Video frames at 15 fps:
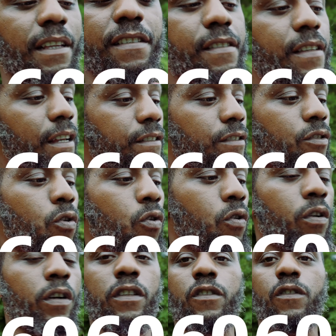the
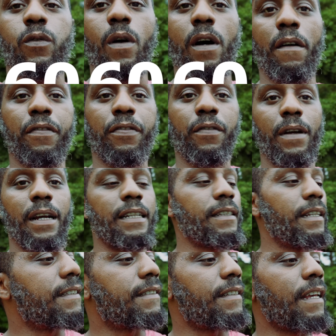6-core
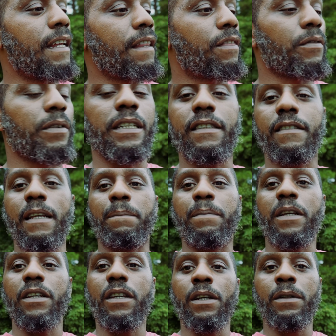12-thread Zen 3
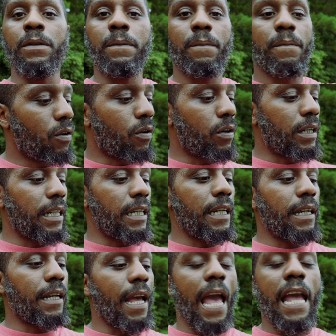CPU on
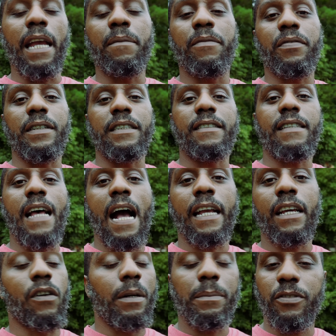the AM3
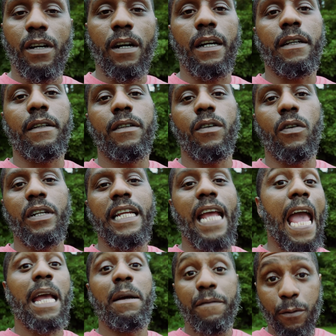socket, or I'm sorry, on the
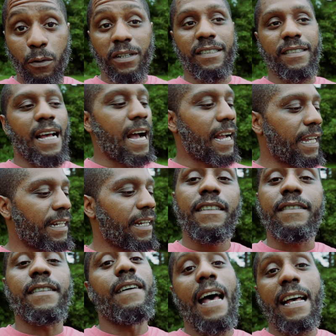AM4 socket.
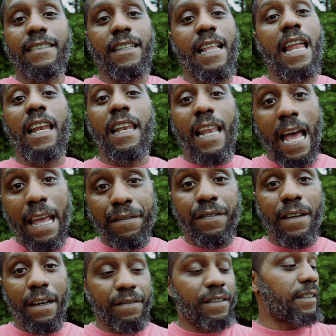Still has a lot of life
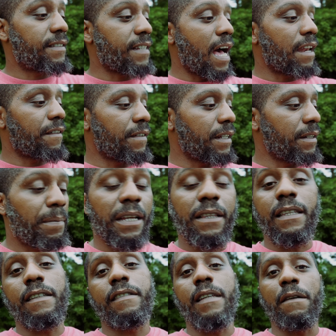left inside of it.
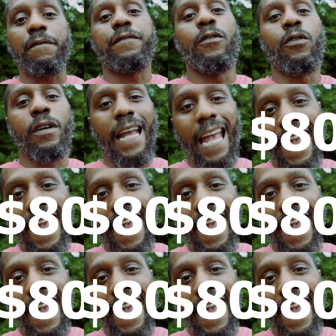Picked this up for